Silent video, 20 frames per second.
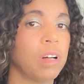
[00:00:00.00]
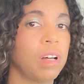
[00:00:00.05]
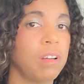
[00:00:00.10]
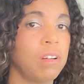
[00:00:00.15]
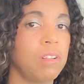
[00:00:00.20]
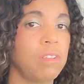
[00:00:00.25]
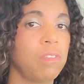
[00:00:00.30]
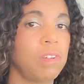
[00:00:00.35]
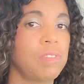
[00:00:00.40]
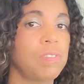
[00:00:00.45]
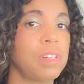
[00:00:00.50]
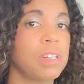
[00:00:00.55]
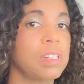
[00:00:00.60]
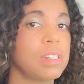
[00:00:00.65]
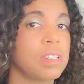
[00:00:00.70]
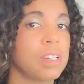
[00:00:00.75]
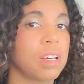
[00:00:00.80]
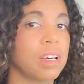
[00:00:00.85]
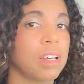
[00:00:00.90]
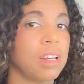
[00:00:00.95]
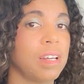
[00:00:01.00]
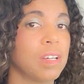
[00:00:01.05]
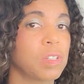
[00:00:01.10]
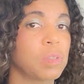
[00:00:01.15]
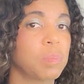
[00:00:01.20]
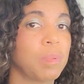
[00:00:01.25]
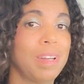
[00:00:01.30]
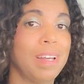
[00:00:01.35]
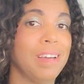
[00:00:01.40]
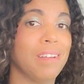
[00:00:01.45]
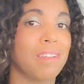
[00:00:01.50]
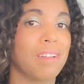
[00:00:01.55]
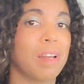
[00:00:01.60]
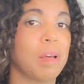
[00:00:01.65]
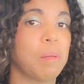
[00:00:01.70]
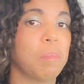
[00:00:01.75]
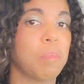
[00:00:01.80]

under fifteen second explanation I